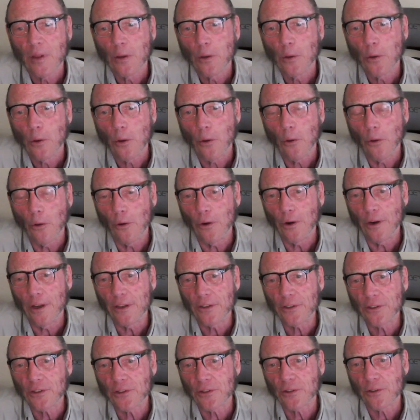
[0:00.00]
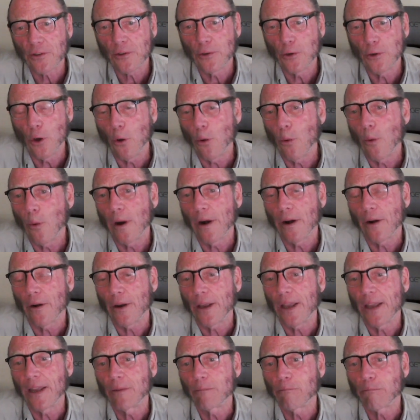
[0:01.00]
or it's nowhere
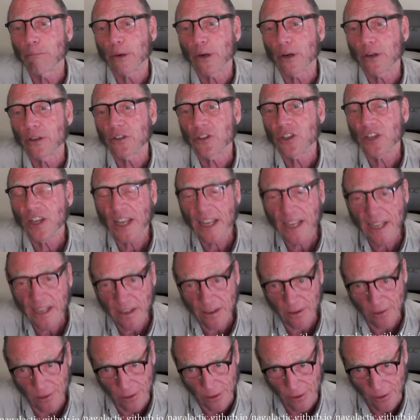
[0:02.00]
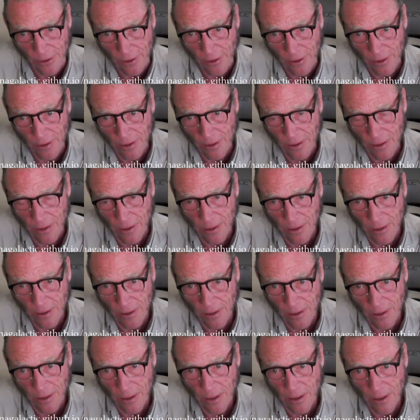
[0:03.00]
in particular,
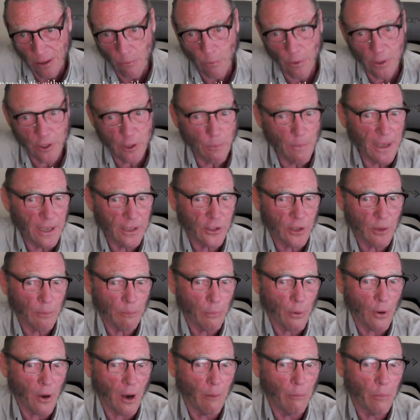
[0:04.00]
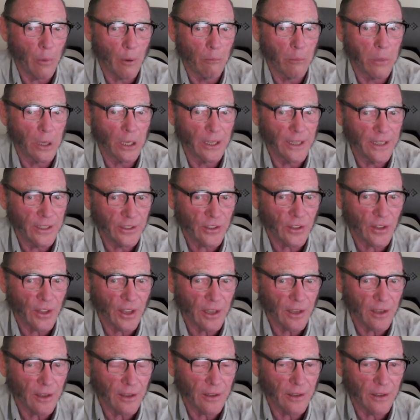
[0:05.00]
which makes it
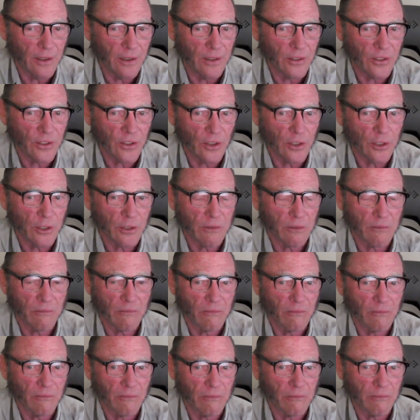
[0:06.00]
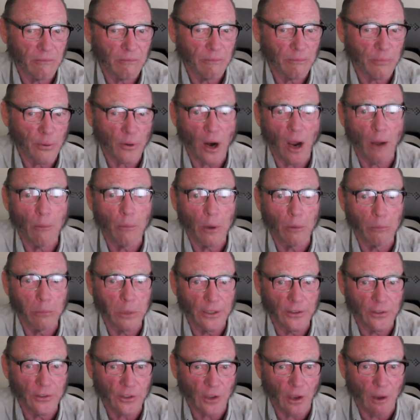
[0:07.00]
probabilistic. It's just
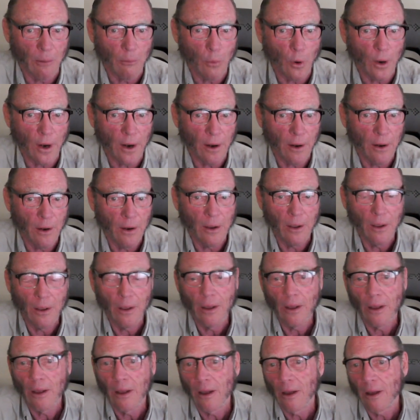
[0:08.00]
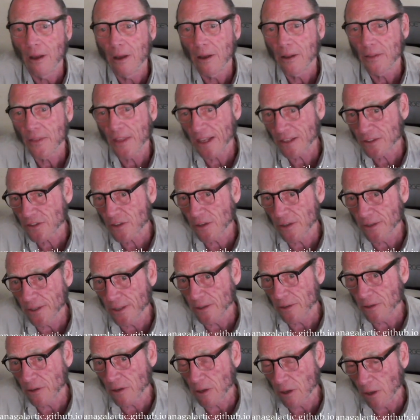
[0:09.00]
probably somewhere. That's a
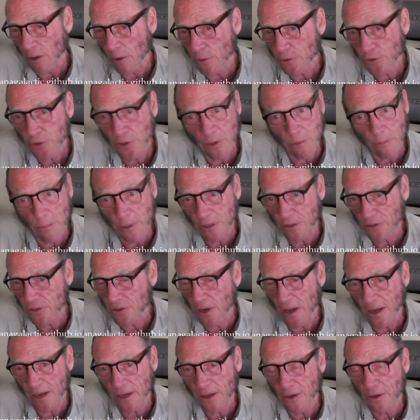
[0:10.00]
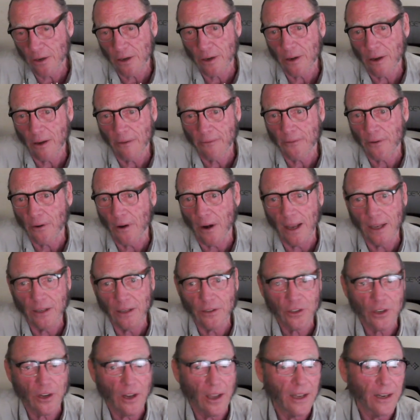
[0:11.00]
little closer, but it's not good enough for
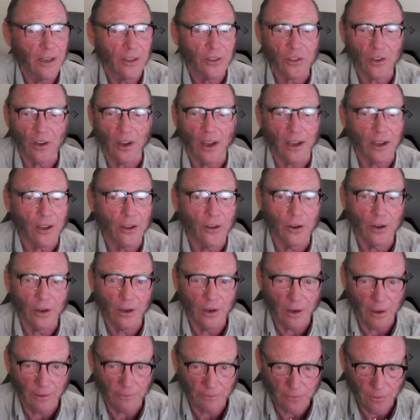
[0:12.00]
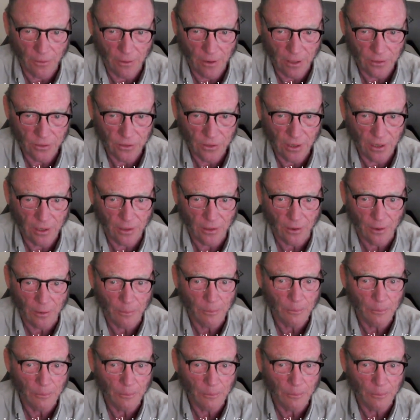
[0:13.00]
Einstein. It's not good enough for us either.